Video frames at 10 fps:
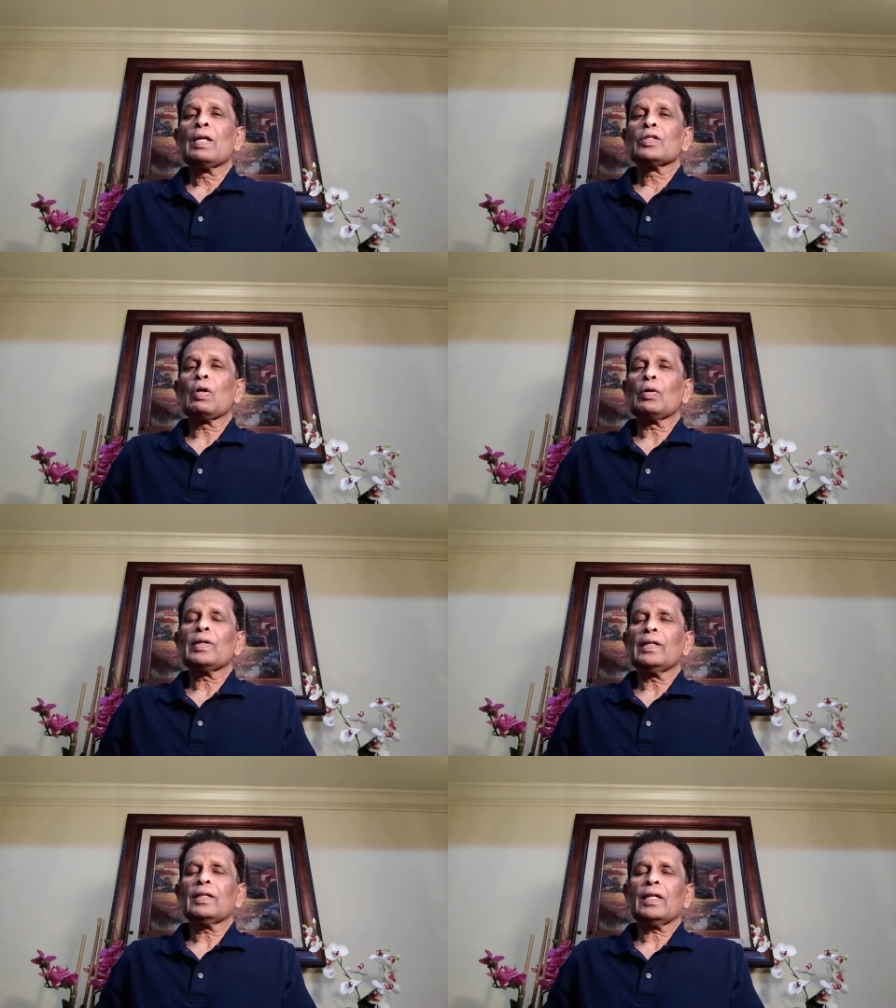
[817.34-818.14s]
So
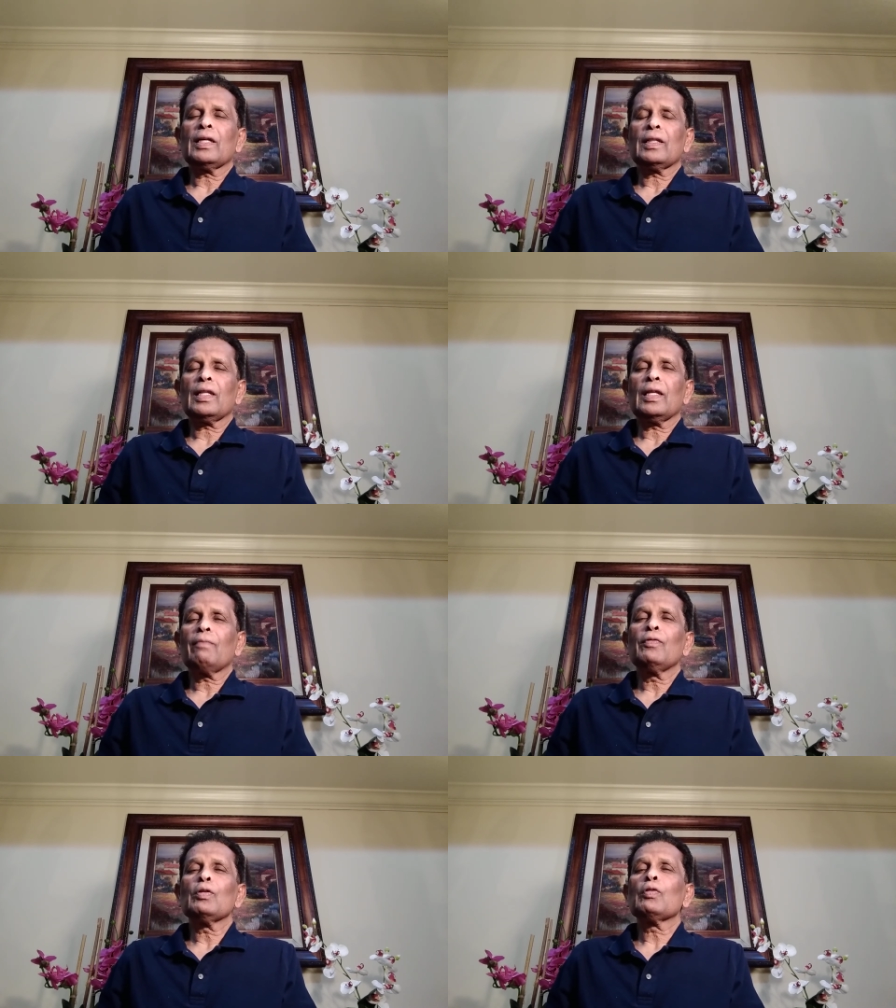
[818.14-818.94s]

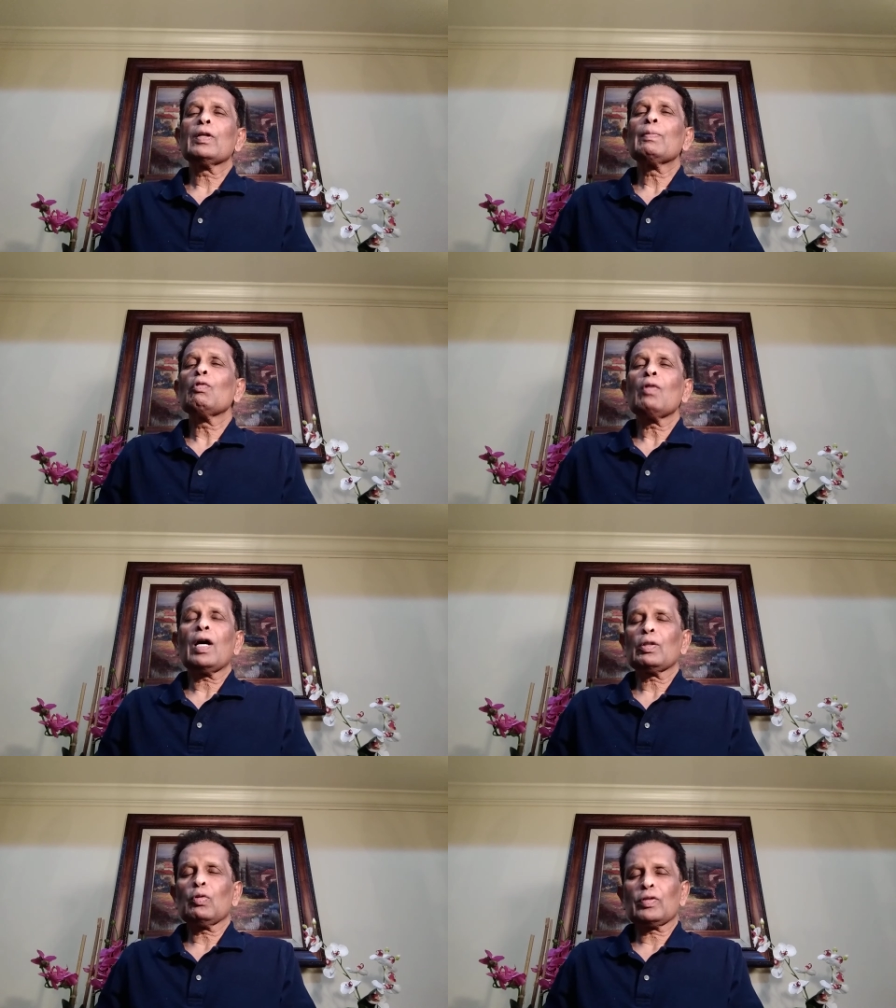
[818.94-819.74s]
if you remove
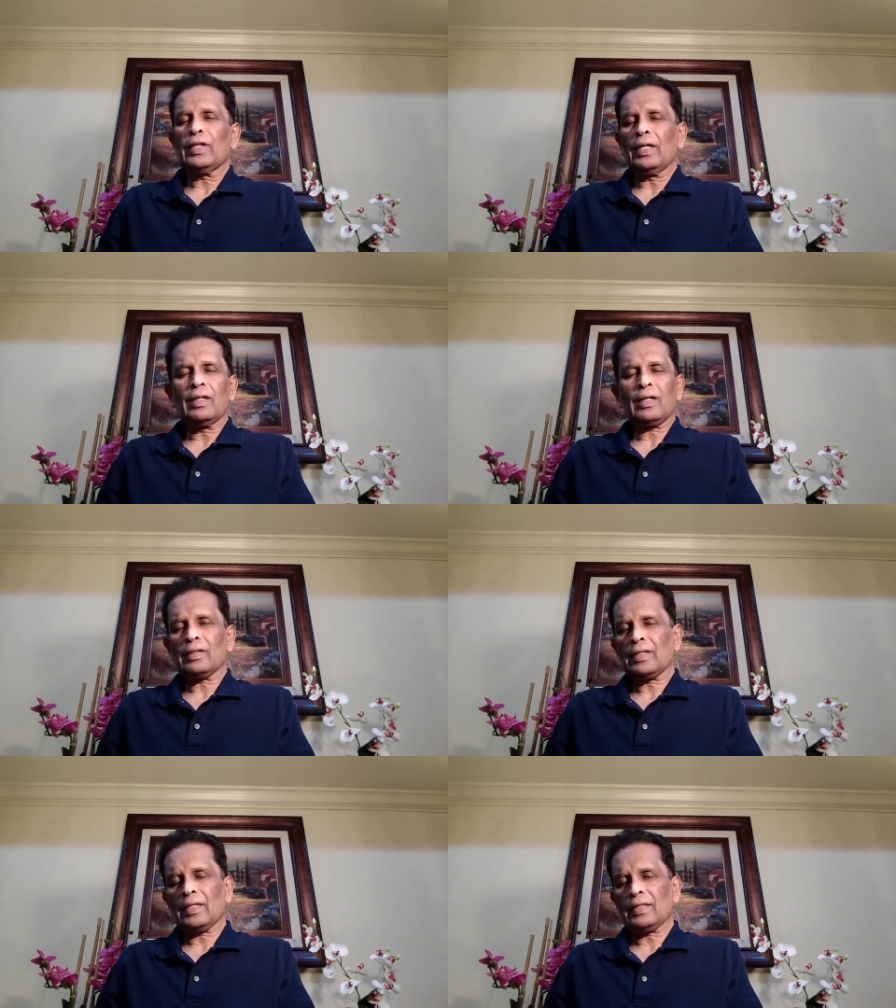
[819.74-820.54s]
all those
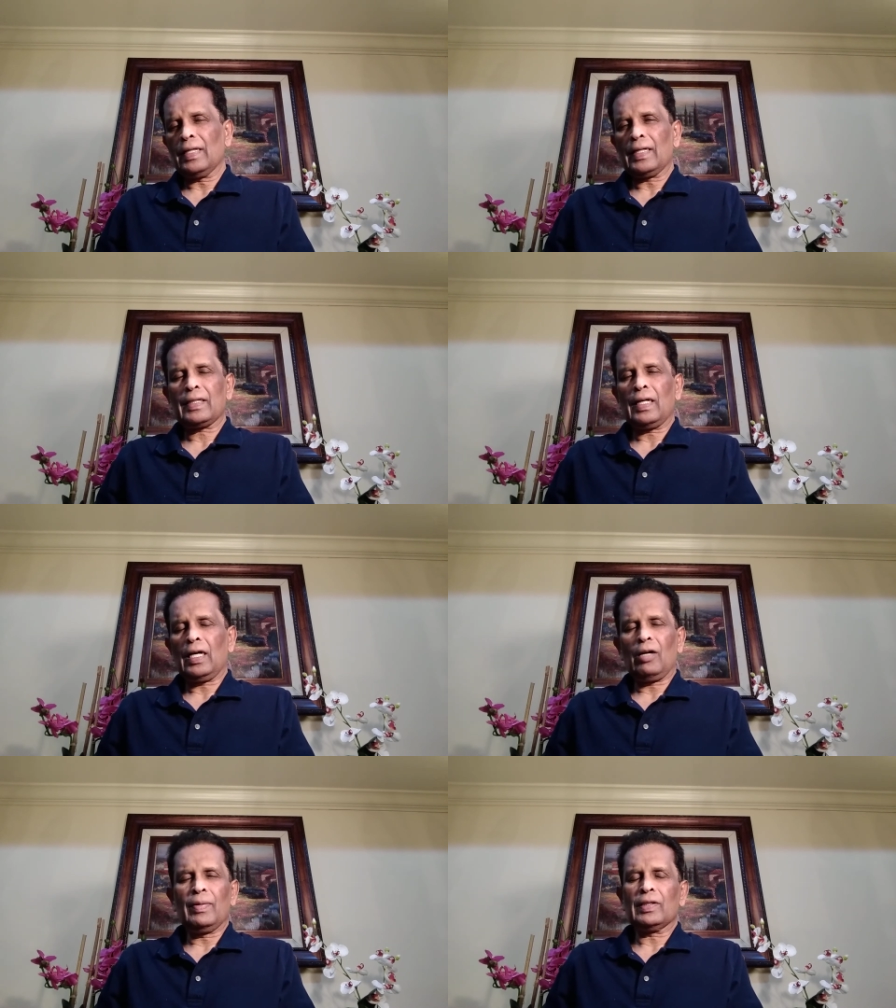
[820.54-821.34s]
ignorances that
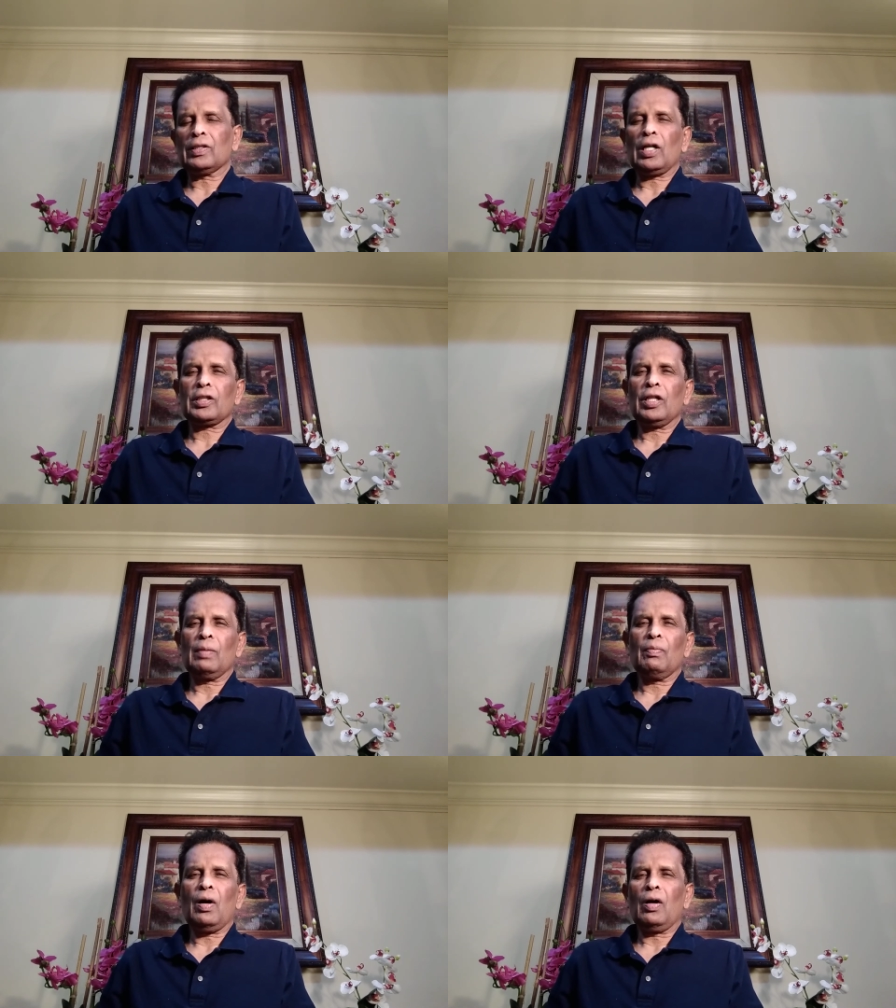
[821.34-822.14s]
I have been talking
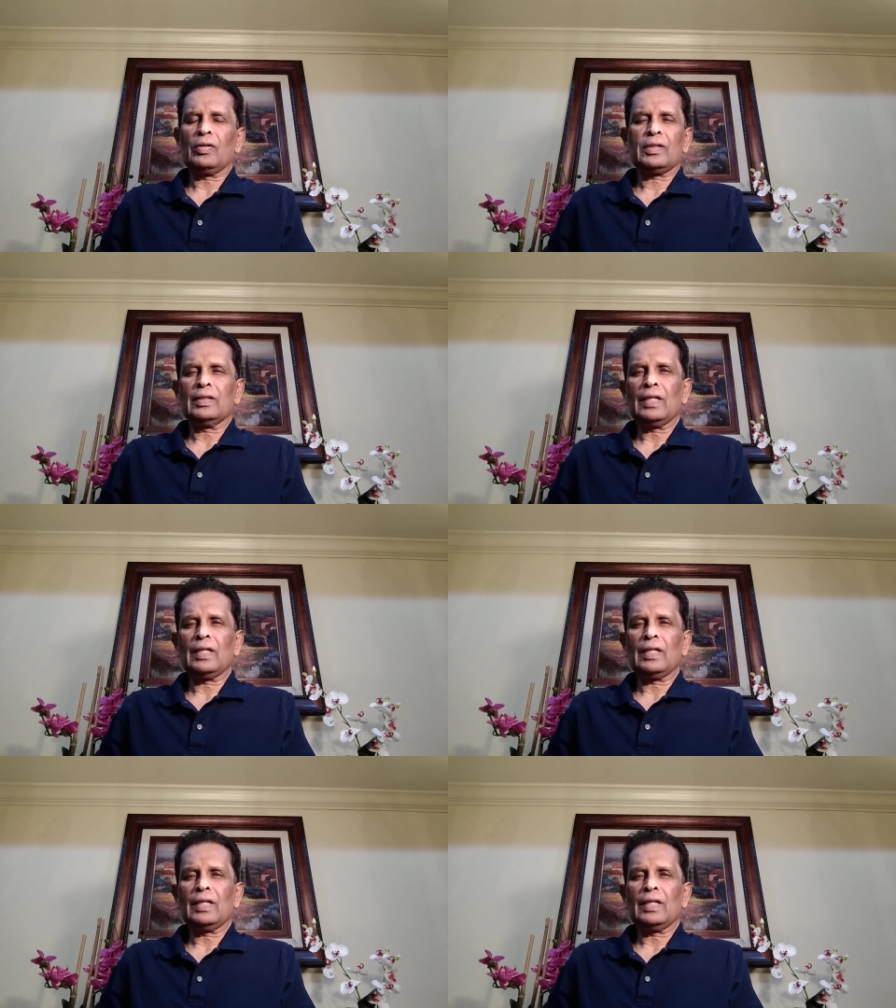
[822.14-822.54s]
about,